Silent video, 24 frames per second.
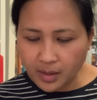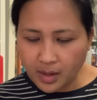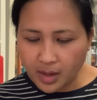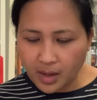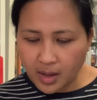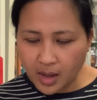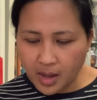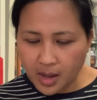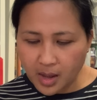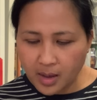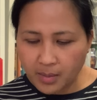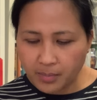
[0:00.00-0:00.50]

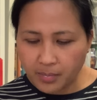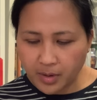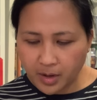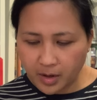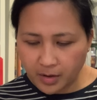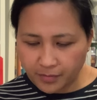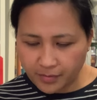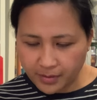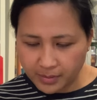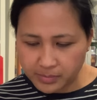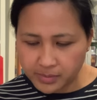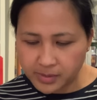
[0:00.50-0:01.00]
um,
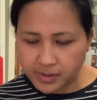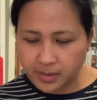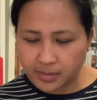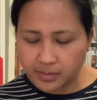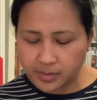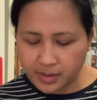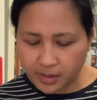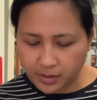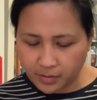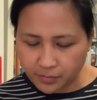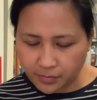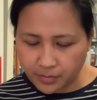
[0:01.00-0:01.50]
cuff MC in
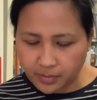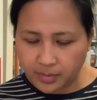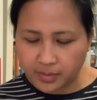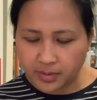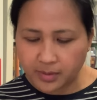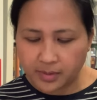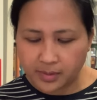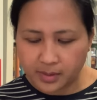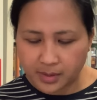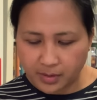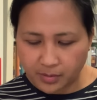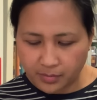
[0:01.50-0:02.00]
front of
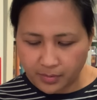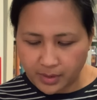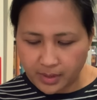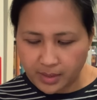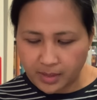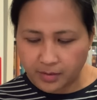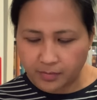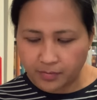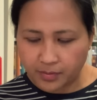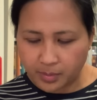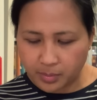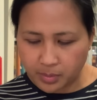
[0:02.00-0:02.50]
them. that
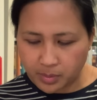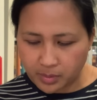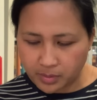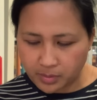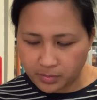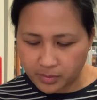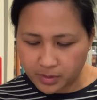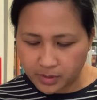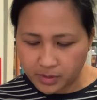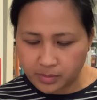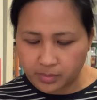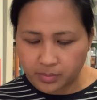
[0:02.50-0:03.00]
ready. If not
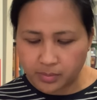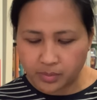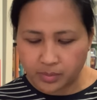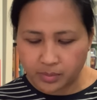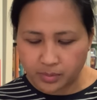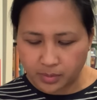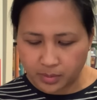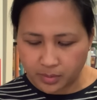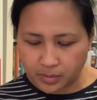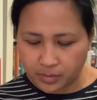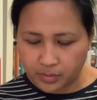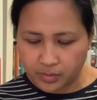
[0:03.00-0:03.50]

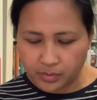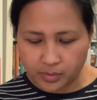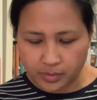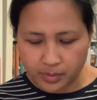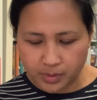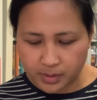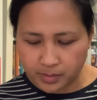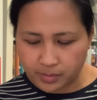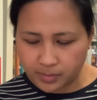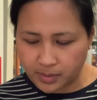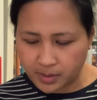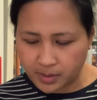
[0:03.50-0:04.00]
usable. Holes trees.